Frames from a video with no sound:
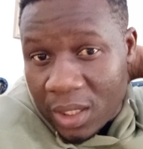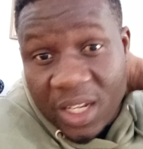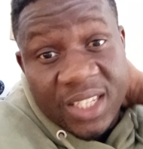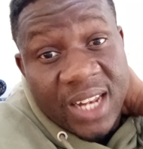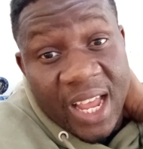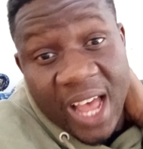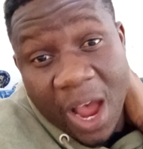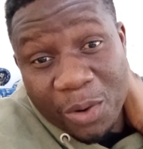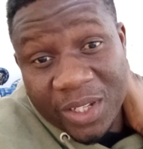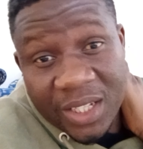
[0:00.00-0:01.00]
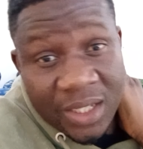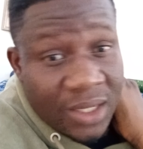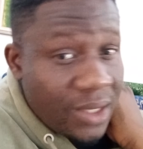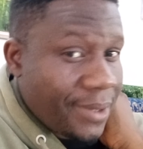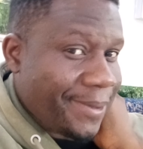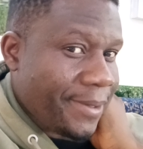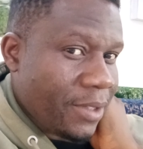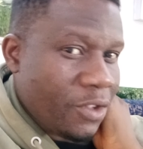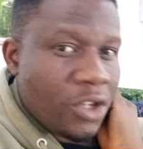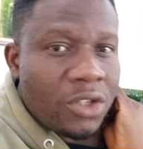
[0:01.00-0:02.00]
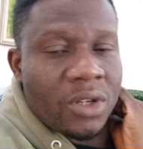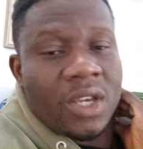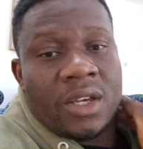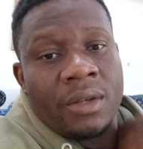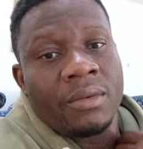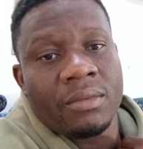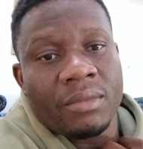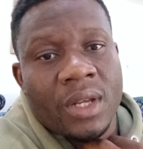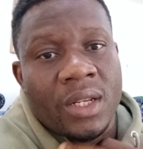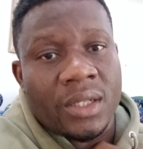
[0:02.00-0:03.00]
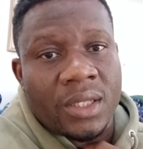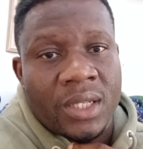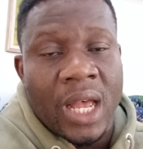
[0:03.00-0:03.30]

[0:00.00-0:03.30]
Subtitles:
it's like how it is. The video is okay. At least it's